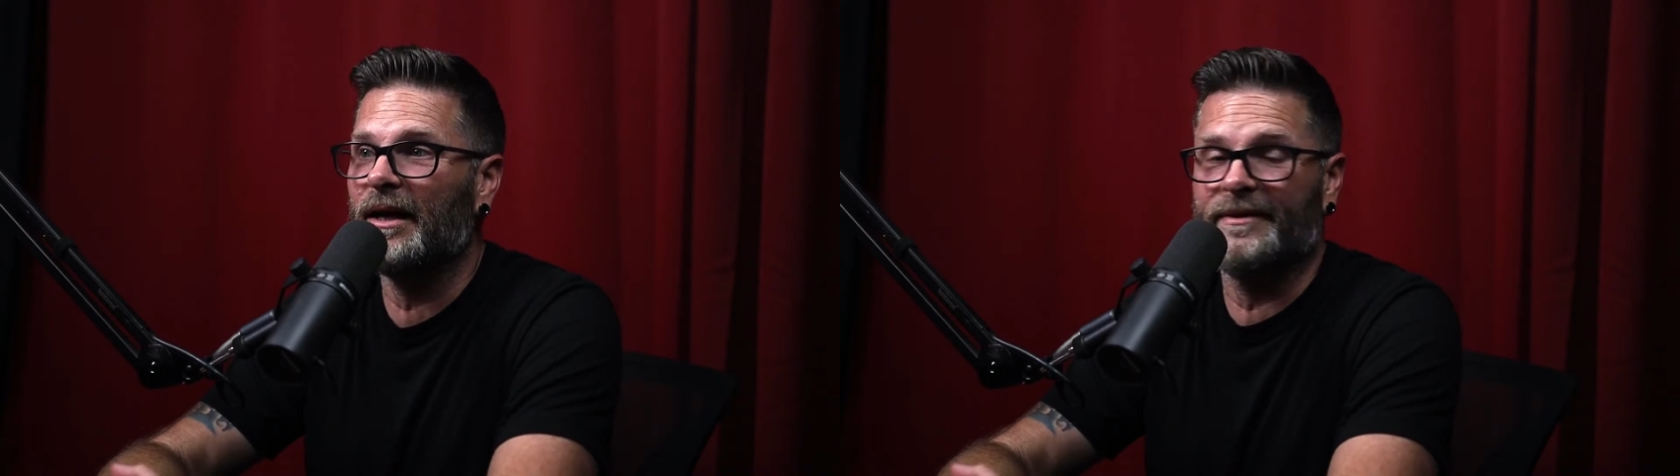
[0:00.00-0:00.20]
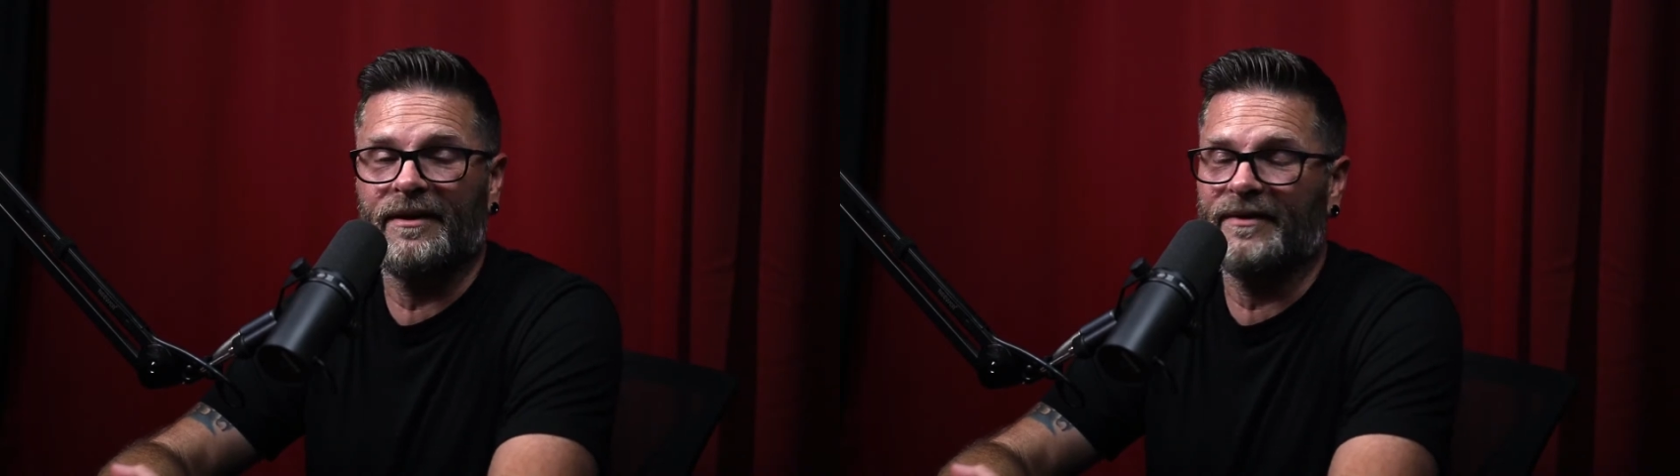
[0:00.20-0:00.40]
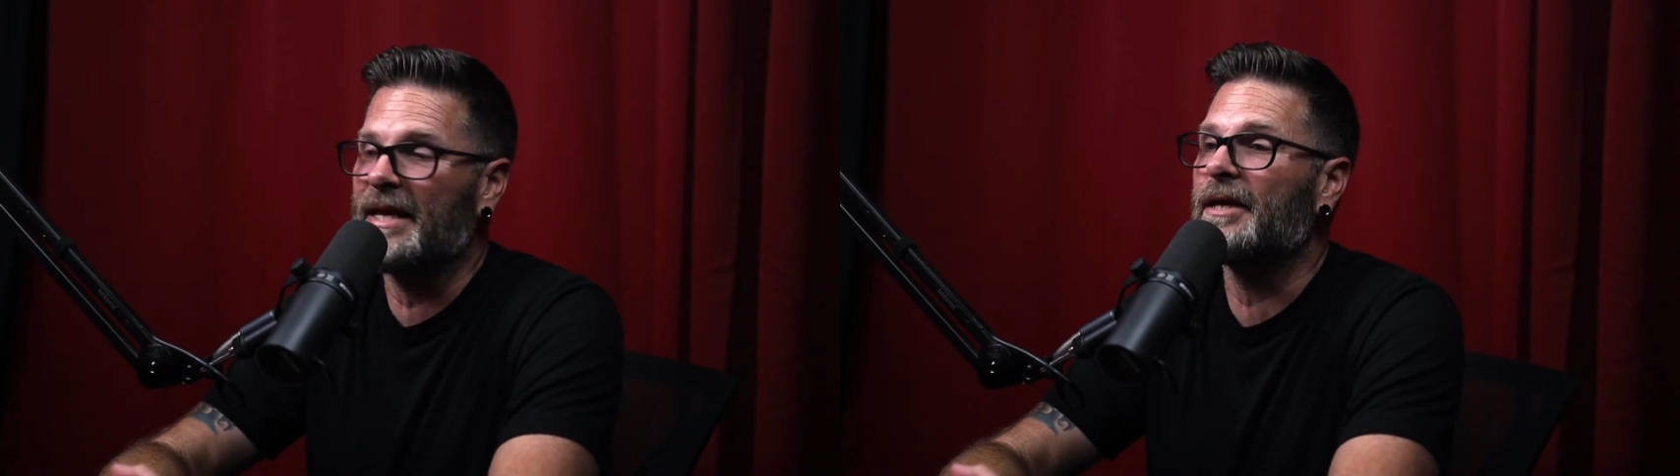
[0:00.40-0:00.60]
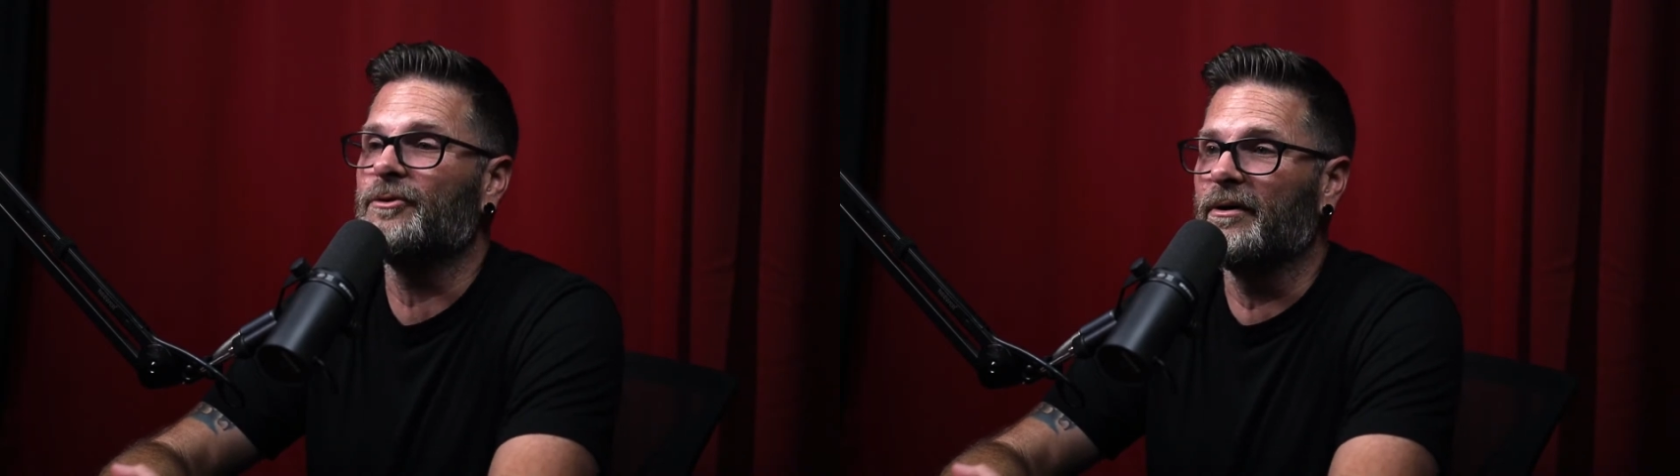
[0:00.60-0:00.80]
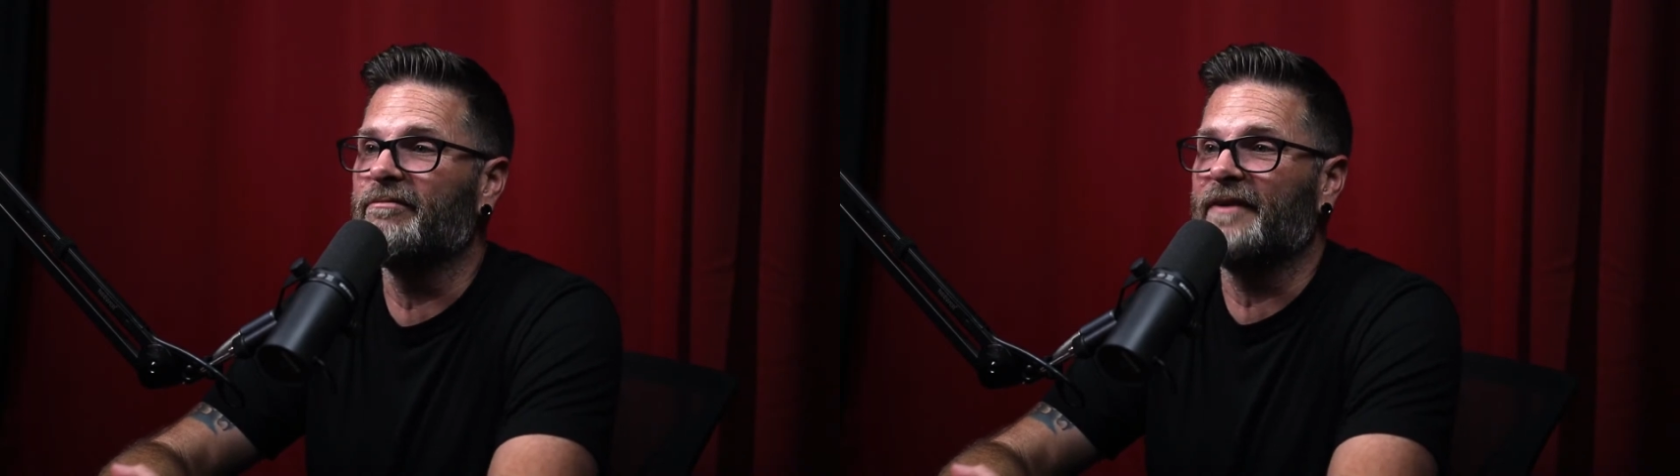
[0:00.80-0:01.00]
I think they can
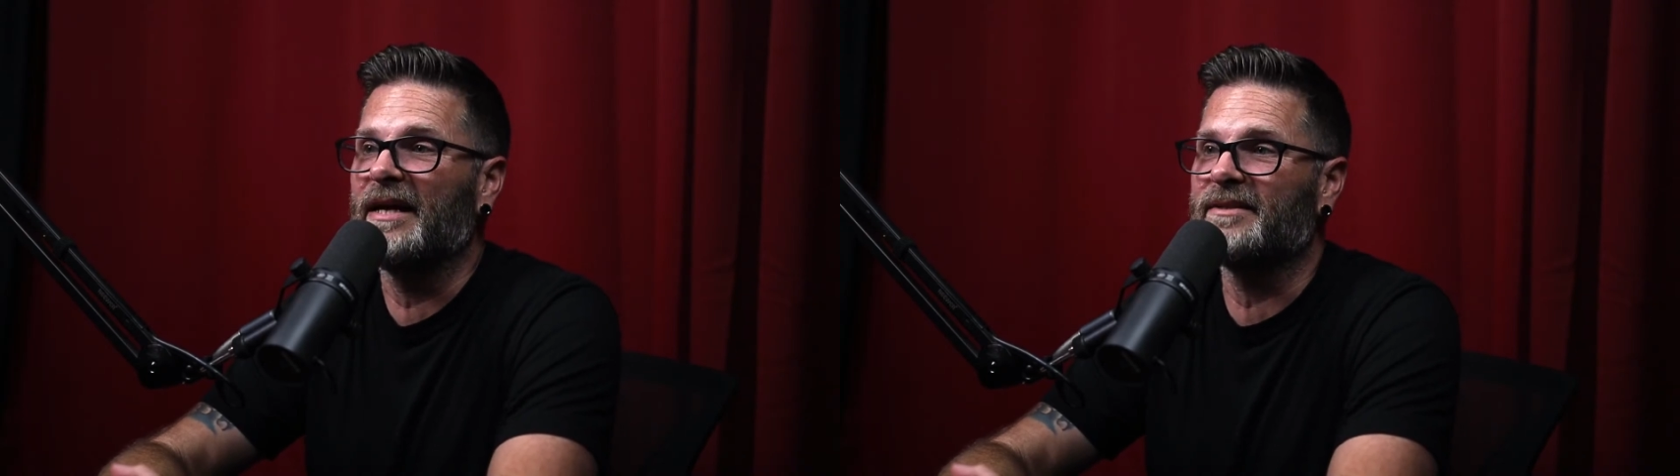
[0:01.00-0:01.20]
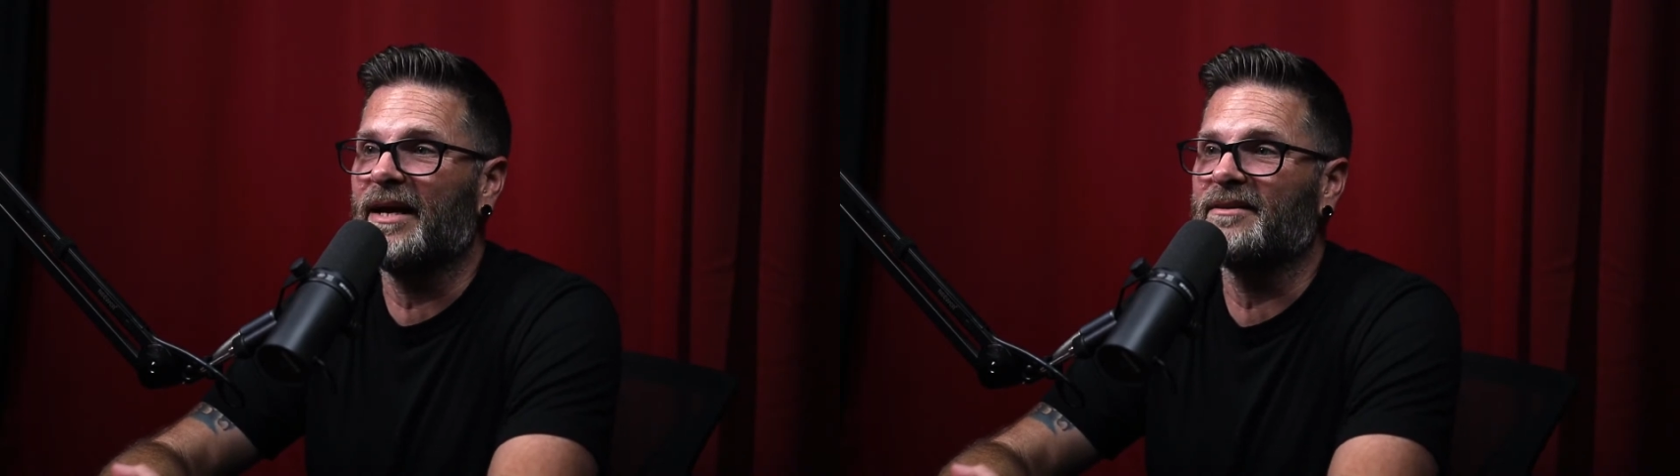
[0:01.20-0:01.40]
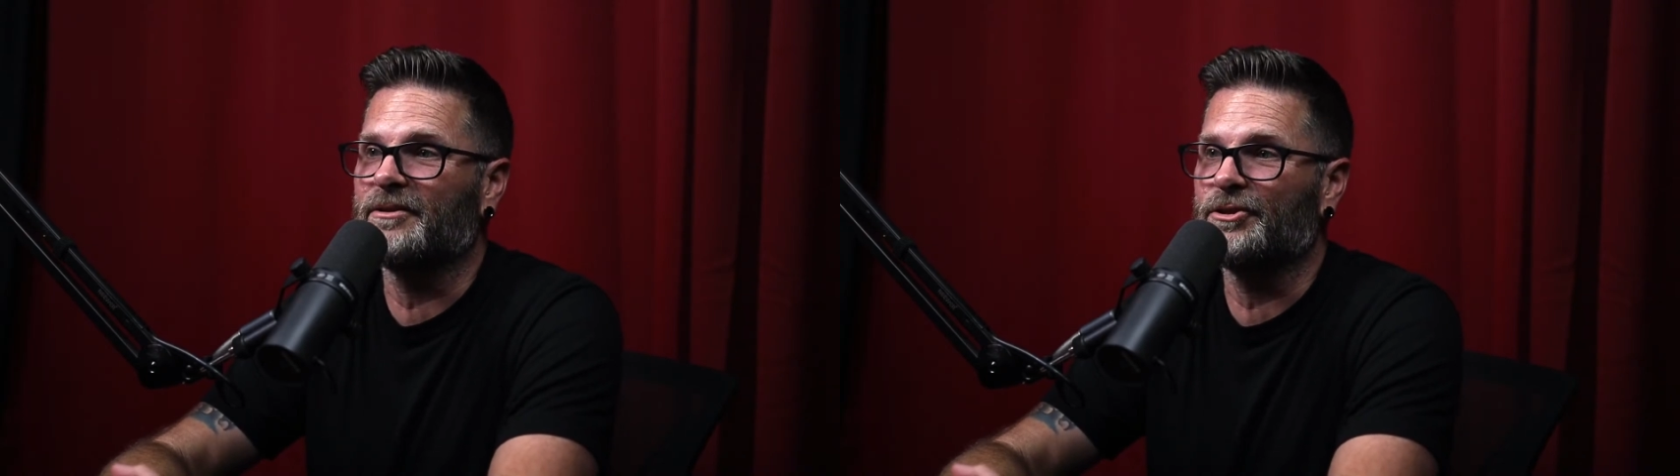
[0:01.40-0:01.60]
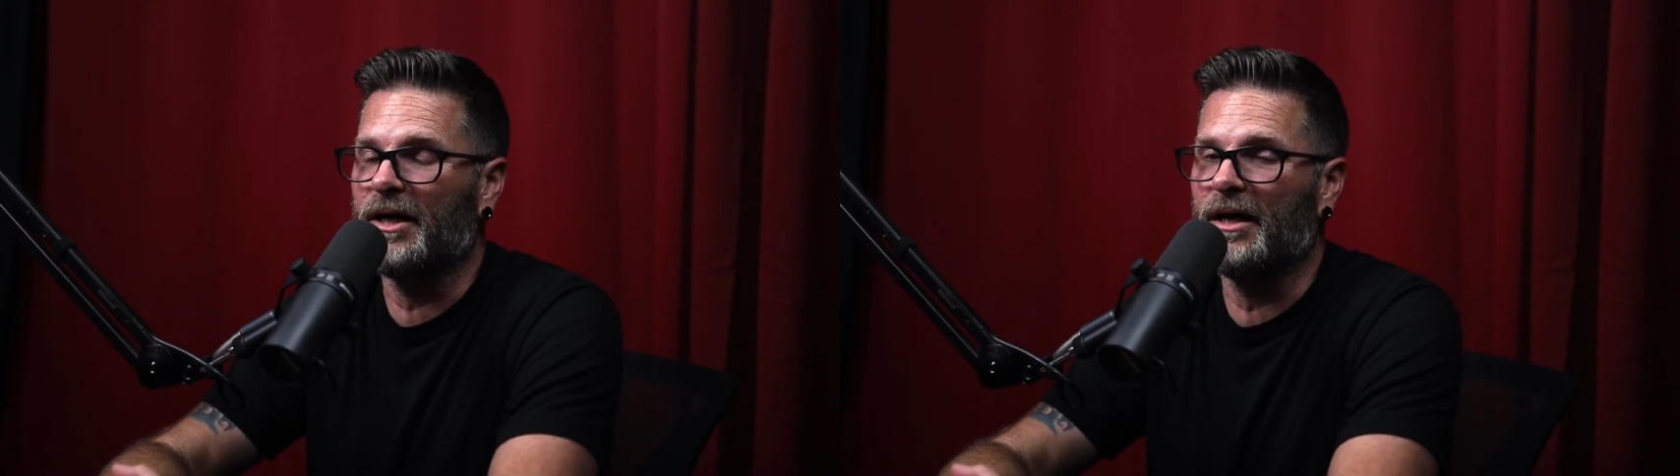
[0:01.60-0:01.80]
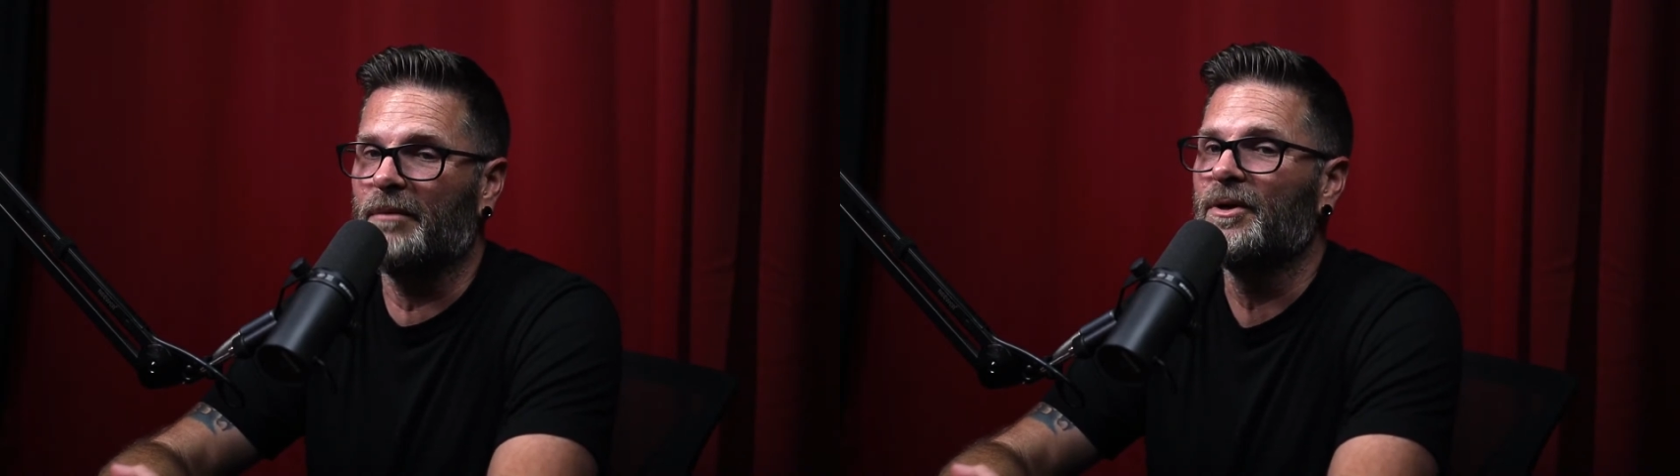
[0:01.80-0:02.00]
do a fantastic
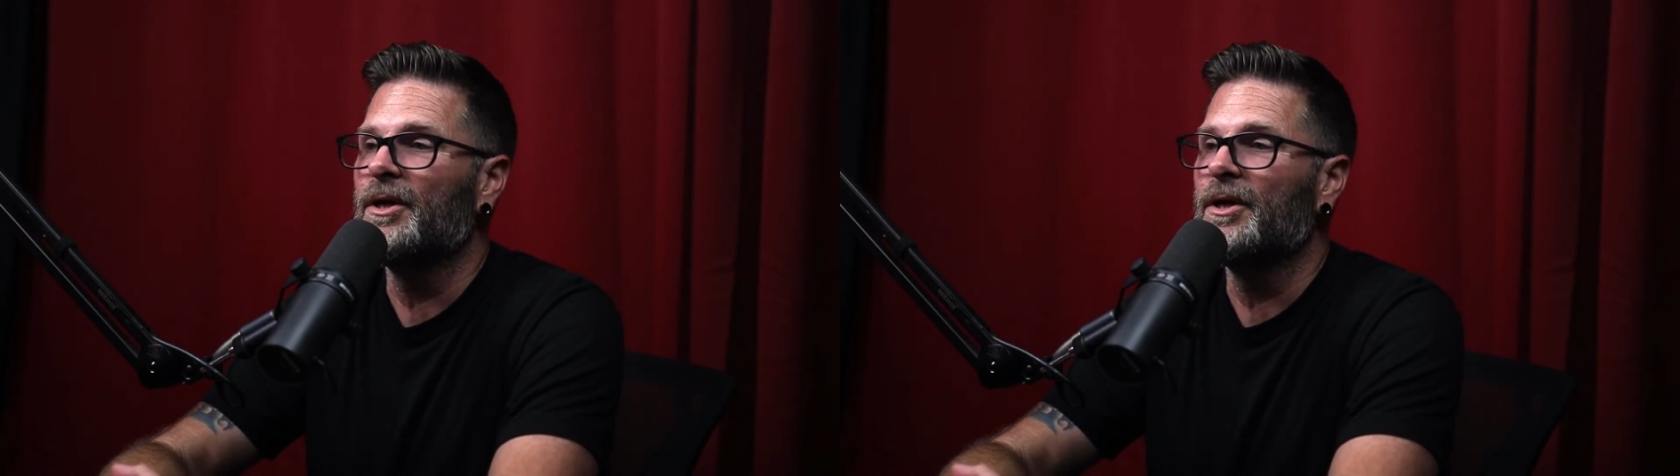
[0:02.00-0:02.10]
job.